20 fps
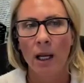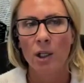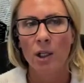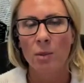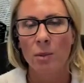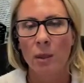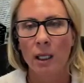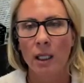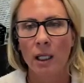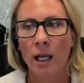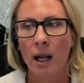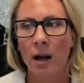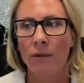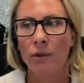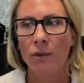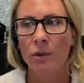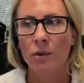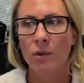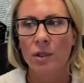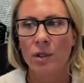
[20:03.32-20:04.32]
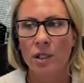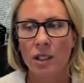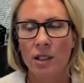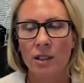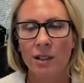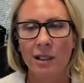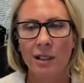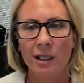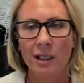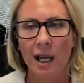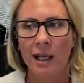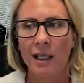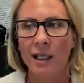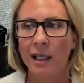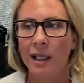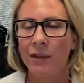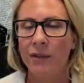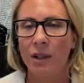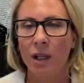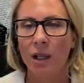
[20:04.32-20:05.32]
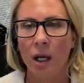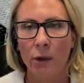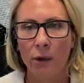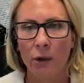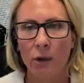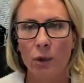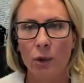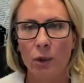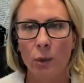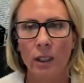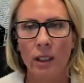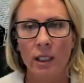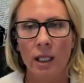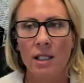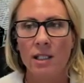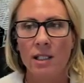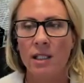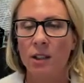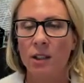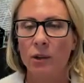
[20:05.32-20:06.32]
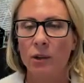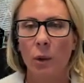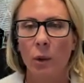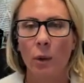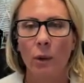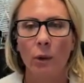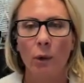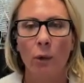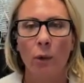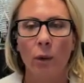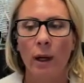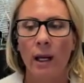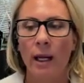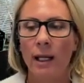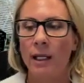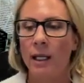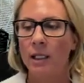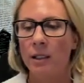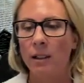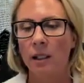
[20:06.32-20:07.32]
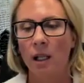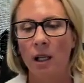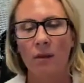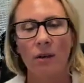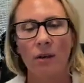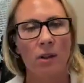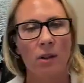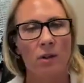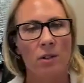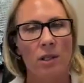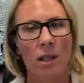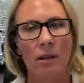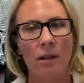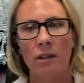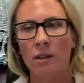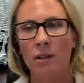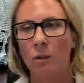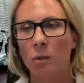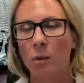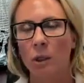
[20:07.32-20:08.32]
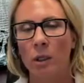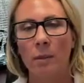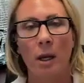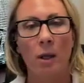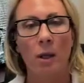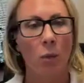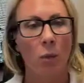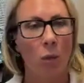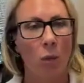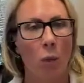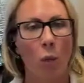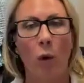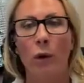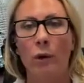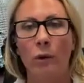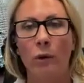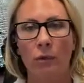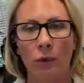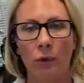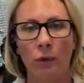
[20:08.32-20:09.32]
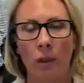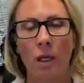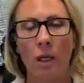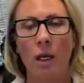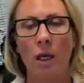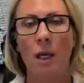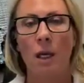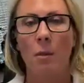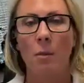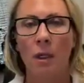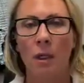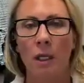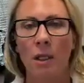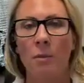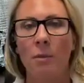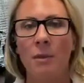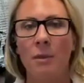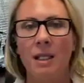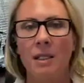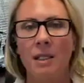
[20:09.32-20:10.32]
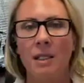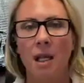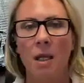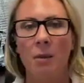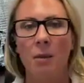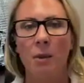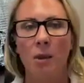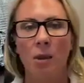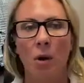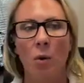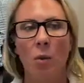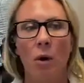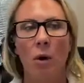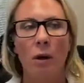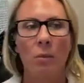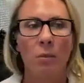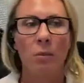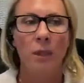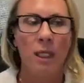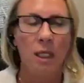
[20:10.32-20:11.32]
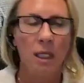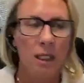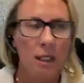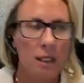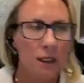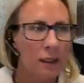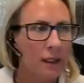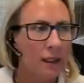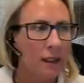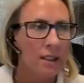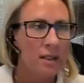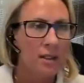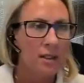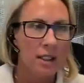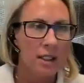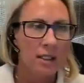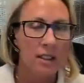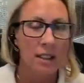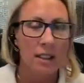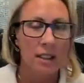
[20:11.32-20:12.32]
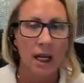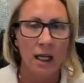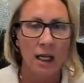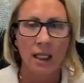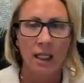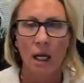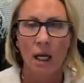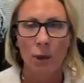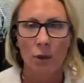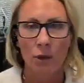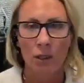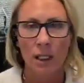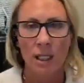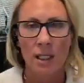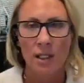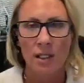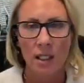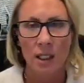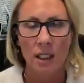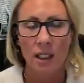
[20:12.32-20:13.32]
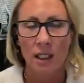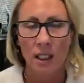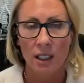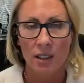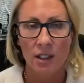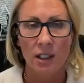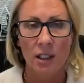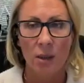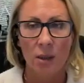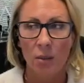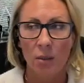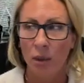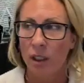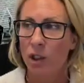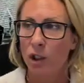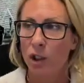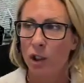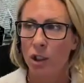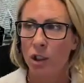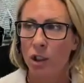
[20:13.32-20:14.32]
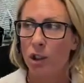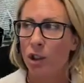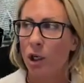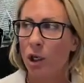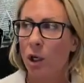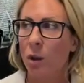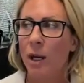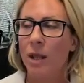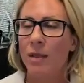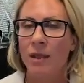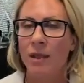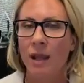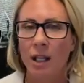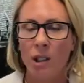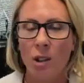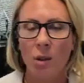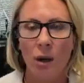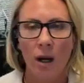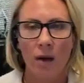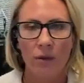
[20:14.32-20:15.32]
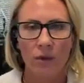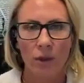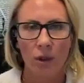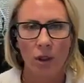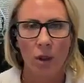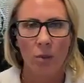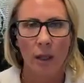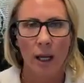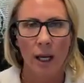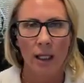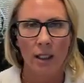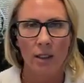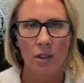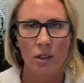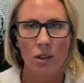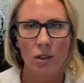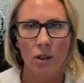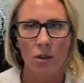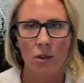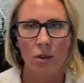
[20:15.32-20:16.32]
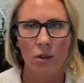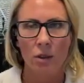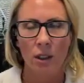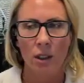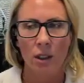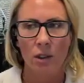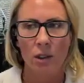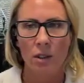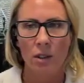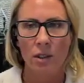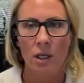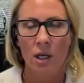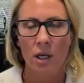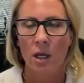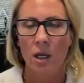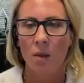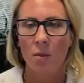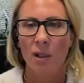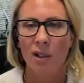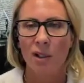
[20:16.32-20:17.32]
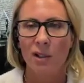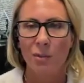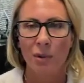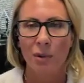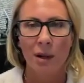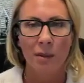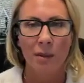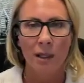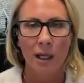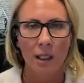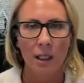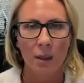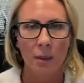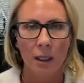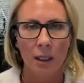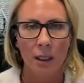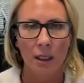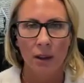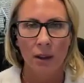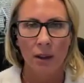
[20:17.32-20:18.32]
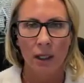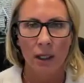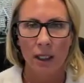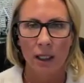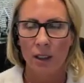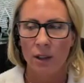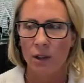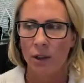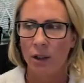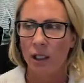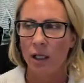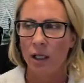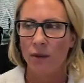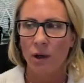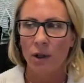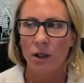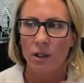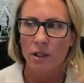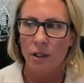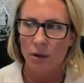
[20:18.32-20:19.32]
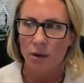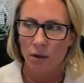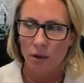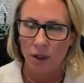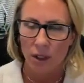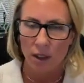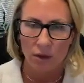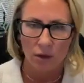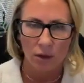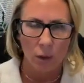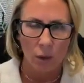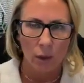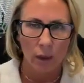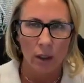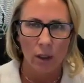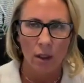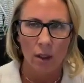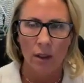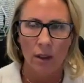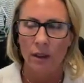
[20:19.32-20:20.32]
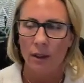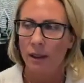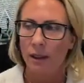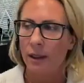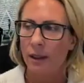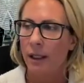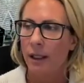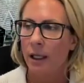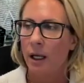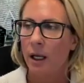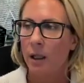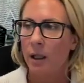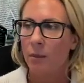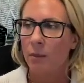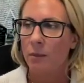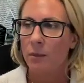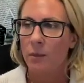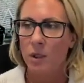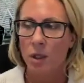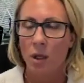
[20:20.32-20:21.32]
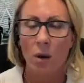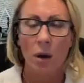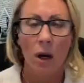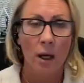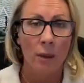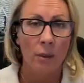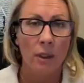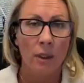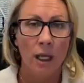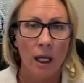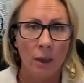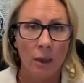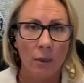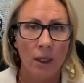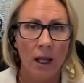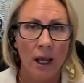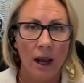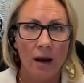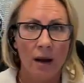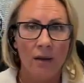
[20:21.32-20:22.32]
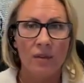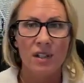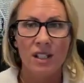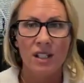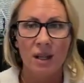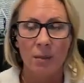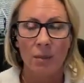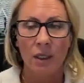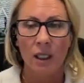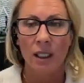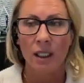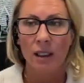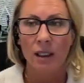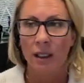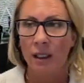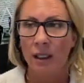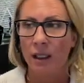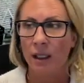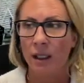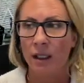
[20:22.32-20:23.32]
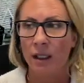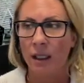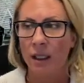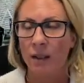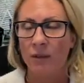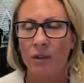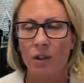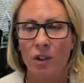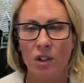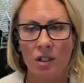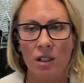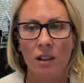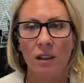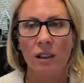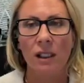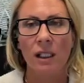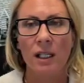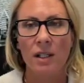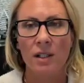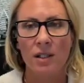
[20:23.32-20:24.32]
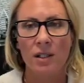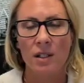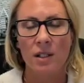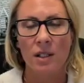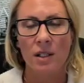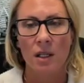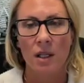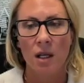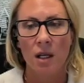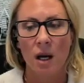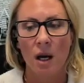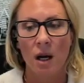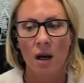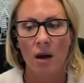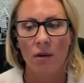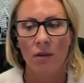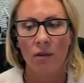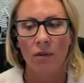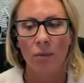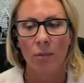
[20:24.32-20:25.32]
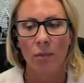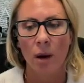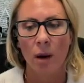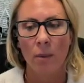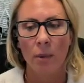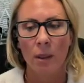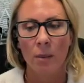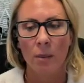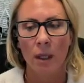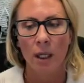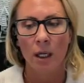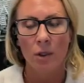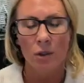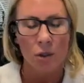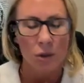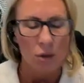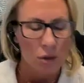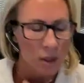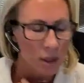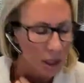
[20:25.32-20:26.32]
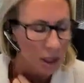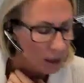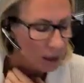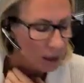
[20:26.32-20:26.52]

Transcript: management, and after 60, 90, even 120 days, things are going great and you love it. There's nothing to worry about. Wonderful. But in the meantime, you don't want to be 60, 90, 100 days in and it's a complete shit show. And then you have to go back and start due diligence because you're probably not going to be clear-headed. You're going to have all these other things going on. So I would have something, even just a list of property managers